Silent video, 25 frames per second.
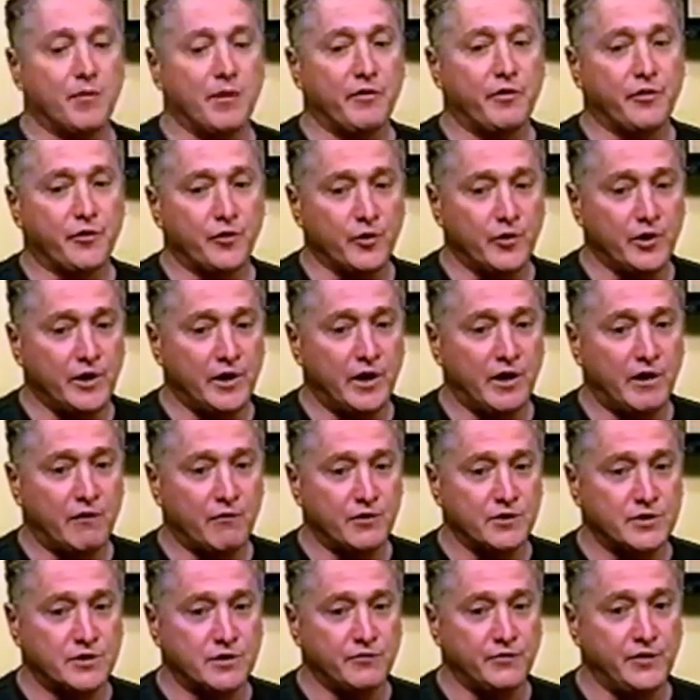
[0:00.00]
30
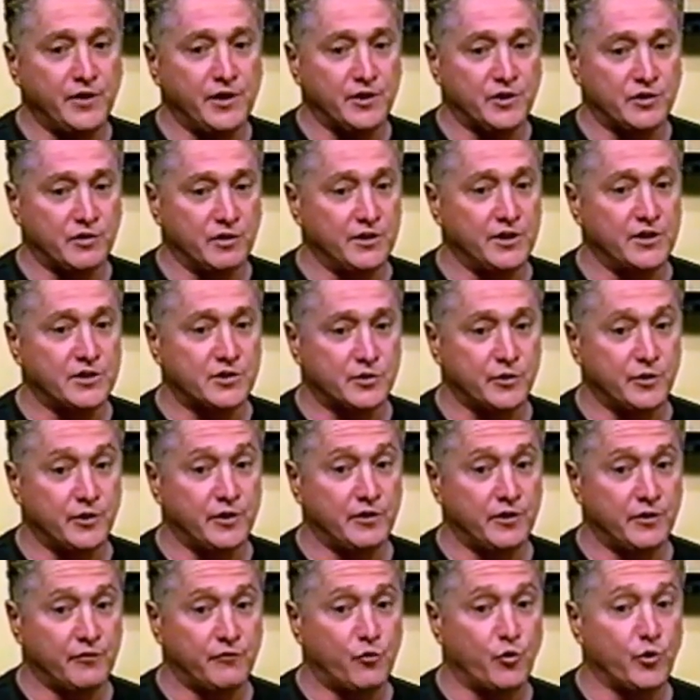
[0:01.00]
hours of each, at least 30 to
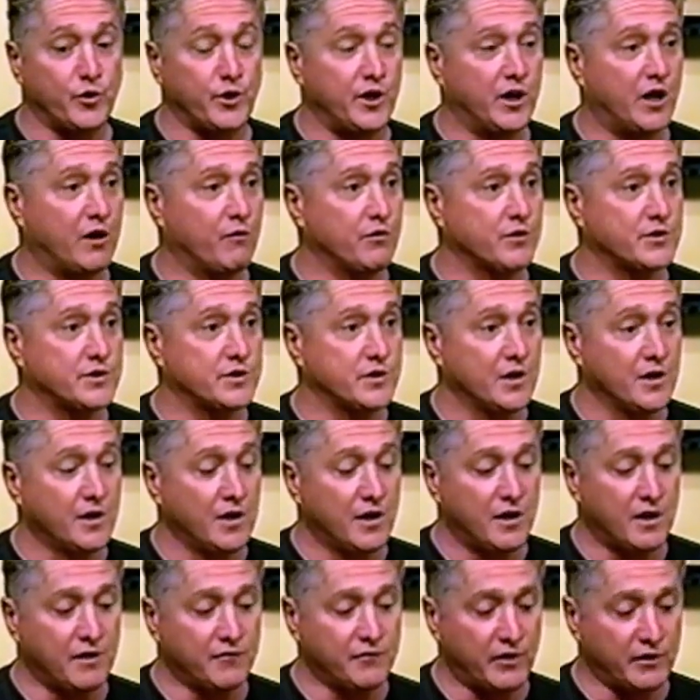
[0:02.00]
40 hours
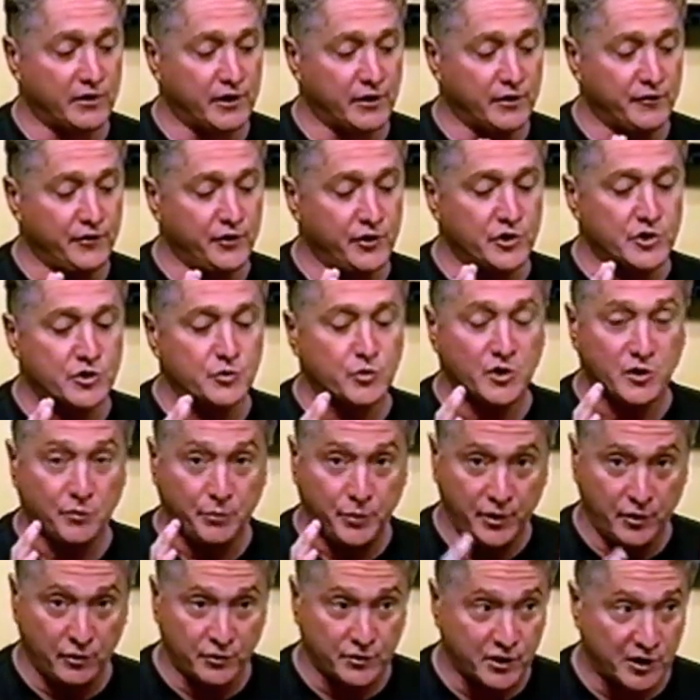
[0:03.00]
of interviews with the
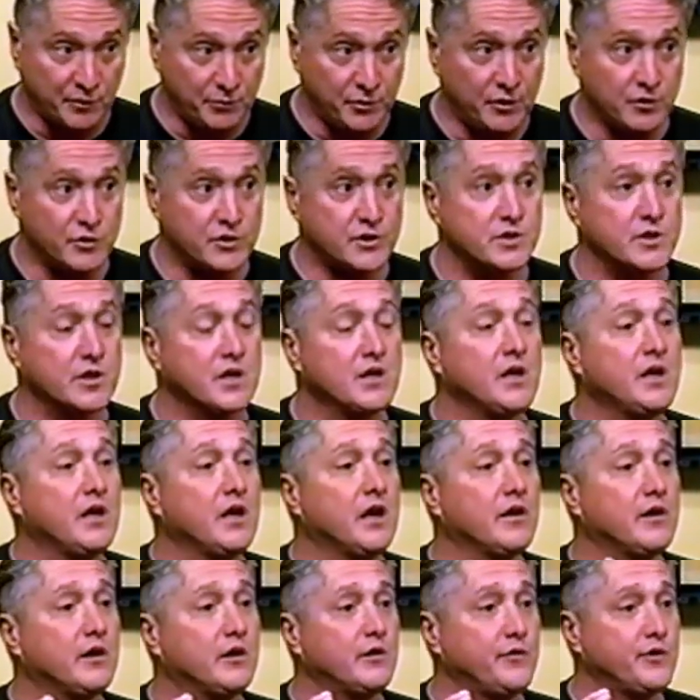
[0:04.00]
POWs and
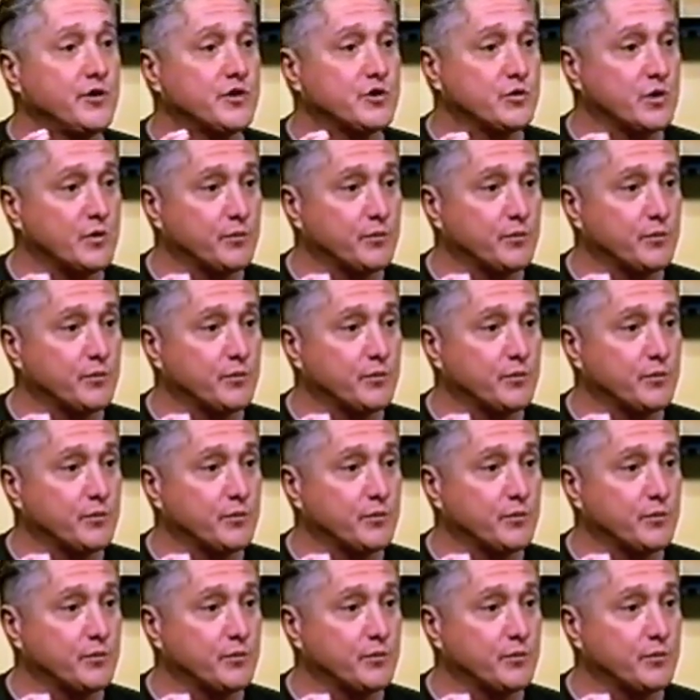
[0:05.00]
interviews with the